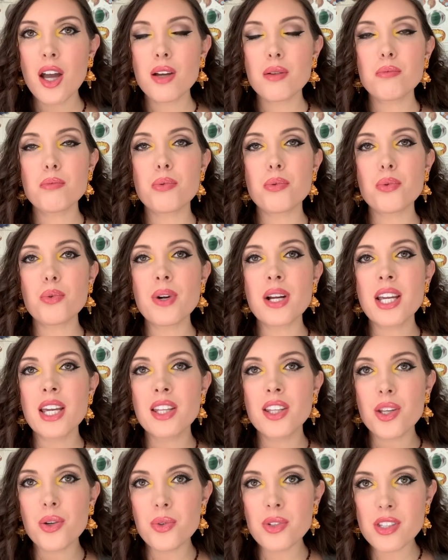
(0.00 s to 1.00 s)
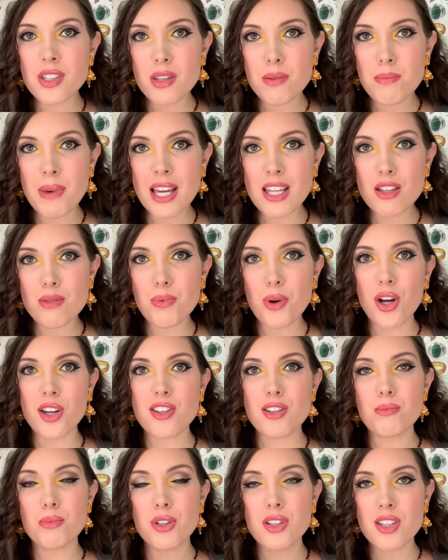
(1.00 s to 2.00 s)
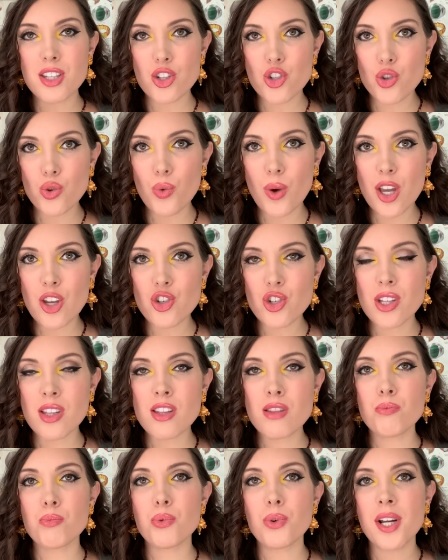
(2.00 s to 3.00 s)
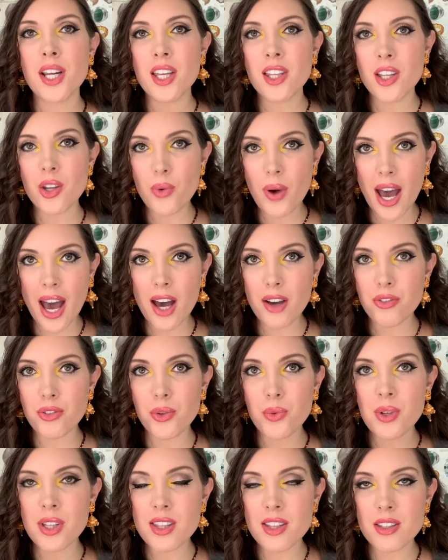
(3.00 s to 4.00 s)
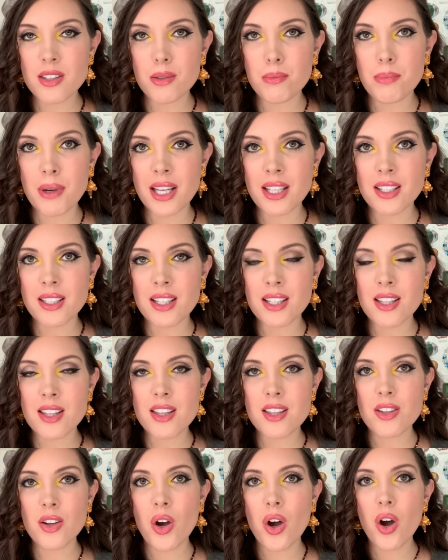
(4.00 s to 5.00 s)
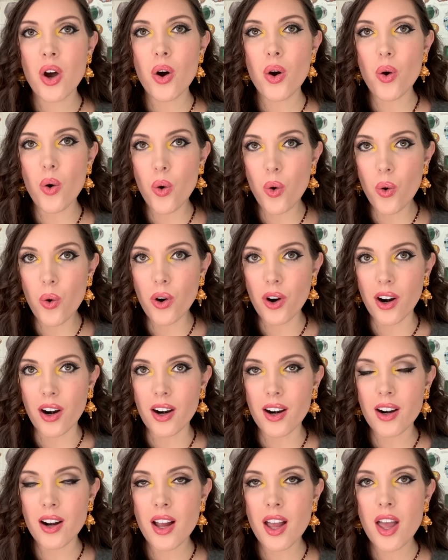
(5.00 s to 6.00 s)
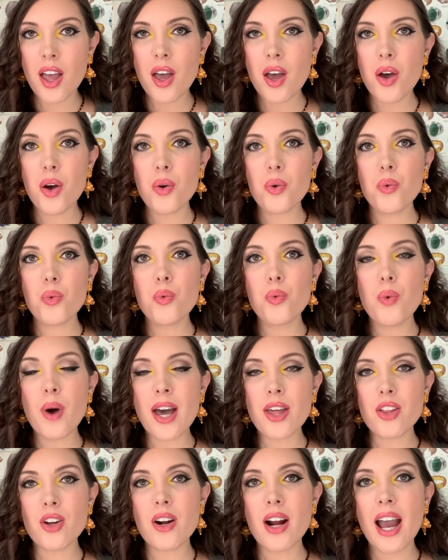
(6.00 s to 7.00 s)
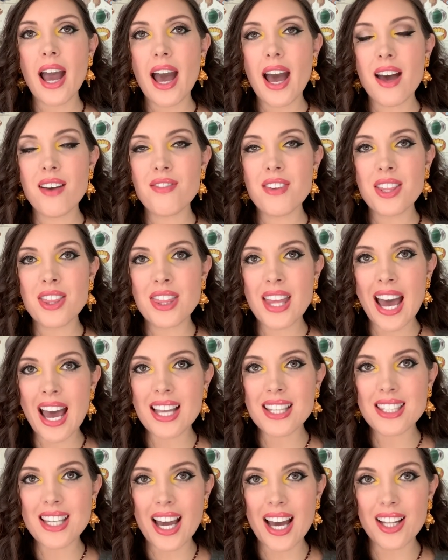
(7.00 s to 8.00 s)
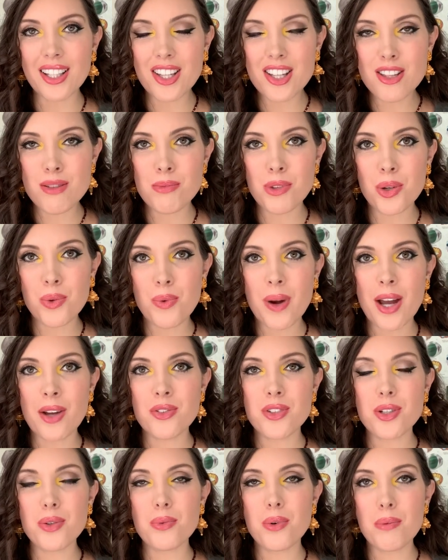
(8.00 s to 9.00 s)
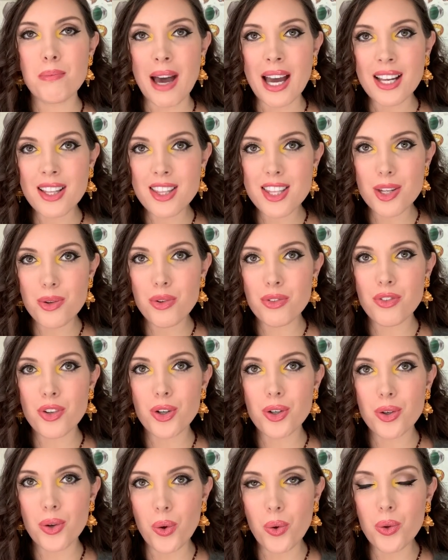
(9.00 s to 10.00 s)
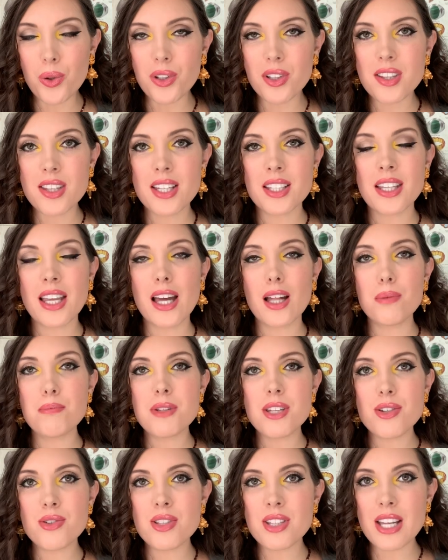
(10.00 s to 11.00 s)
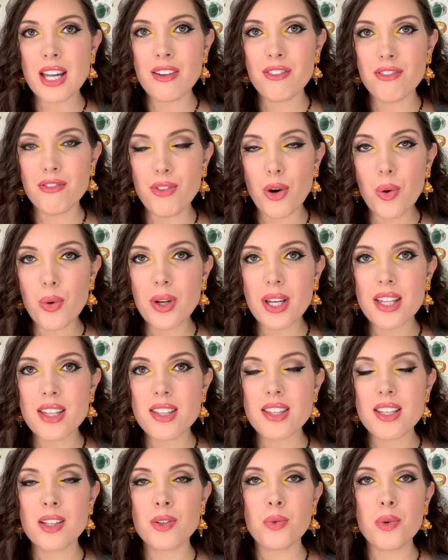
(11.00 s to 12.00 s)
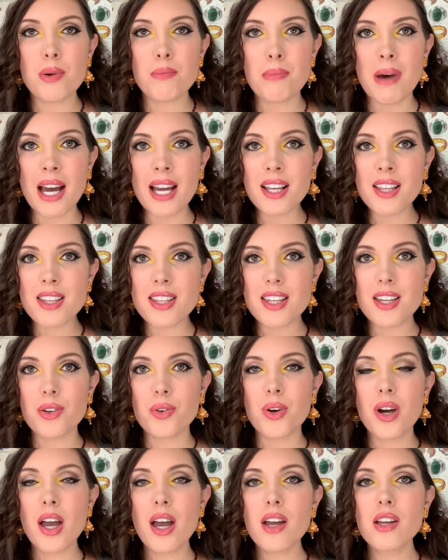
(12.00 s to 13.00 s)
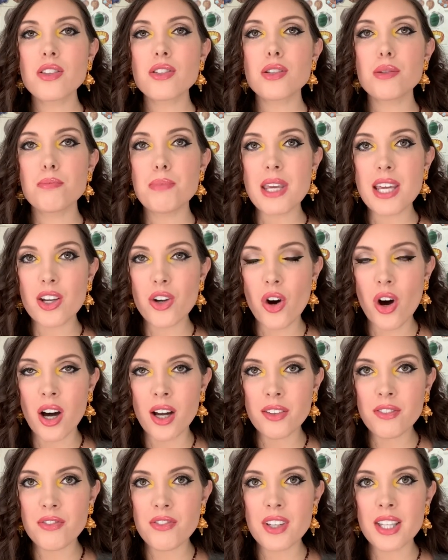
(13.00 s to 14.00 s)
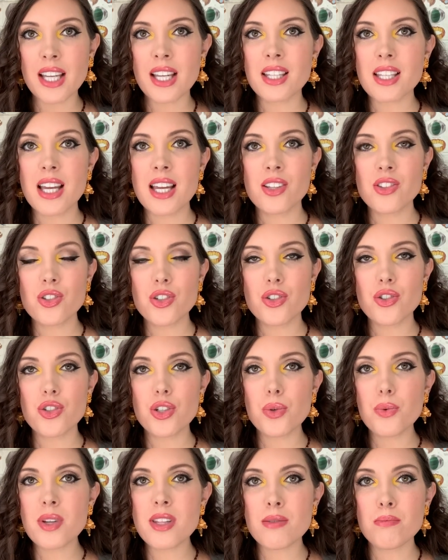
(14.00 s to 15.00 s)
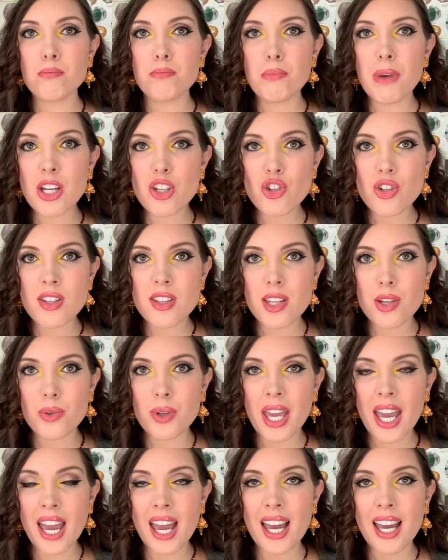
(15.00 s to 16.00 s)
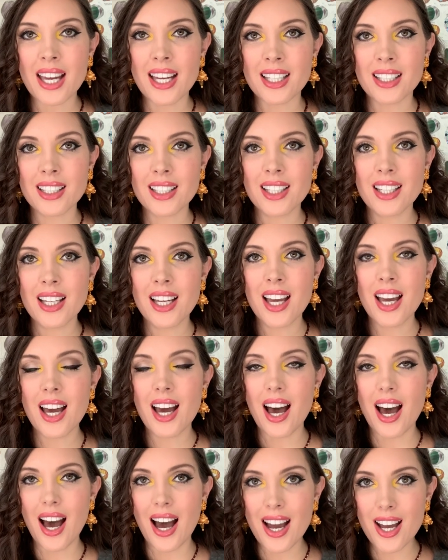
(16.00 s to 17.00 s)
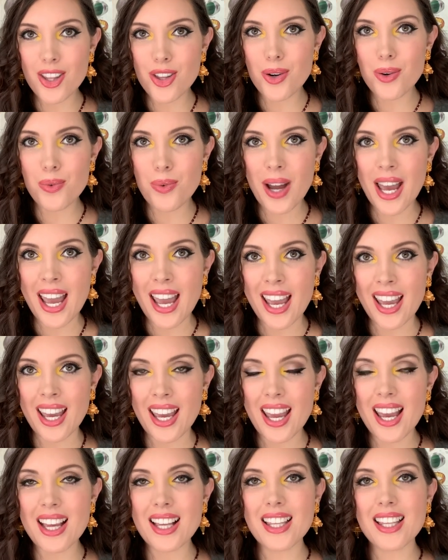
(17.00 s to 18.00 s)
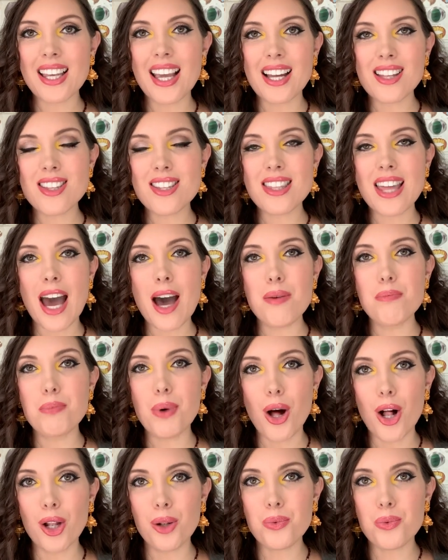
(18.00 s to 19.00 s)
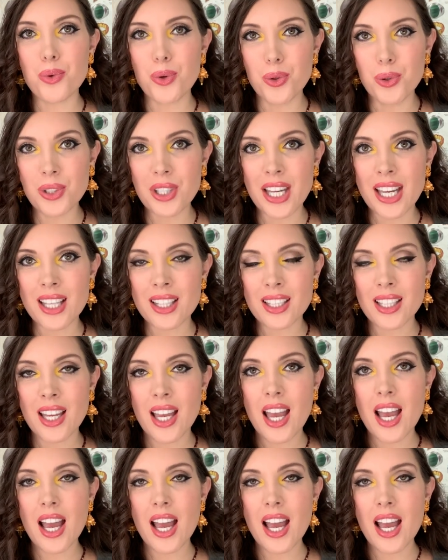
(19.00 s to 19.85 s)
bringing you into the best possible situations, bringing you affluence and abundance, or whether having that talisman around you reminds you of your goals and helps you stay focused and reminds you to be confident and to do as much as you can, either way, it gets that ball rolling.